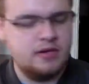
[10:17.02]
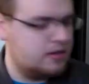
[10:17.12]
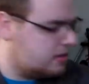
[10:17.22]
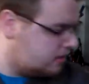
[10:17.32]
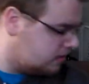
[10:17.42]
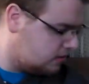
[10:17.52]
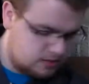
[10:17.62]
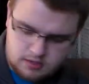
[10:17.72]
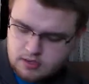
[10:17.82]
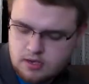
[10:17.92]
one.
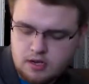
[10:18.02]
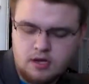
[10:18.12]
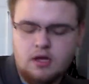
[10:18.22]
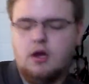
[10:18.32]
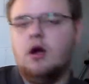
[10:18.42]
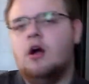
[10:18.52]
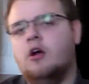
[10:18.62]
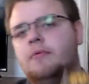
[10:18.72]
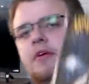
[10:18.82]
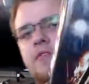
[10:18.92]

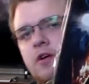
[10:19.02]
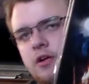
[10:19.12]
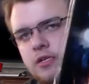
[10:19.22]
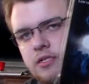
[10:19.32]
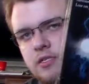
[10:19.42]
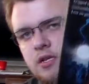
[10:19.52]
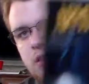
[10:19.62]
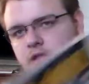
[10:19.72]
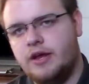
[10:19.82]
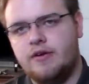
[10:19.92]
Army of Darkness is
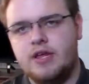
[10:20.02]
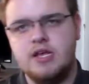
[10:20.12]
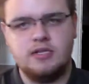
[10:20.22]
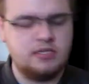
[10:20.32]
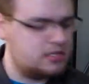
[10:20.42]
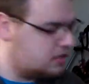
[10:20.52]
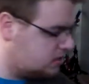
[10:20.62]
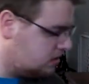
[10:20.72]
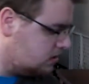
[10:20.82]
hilarious.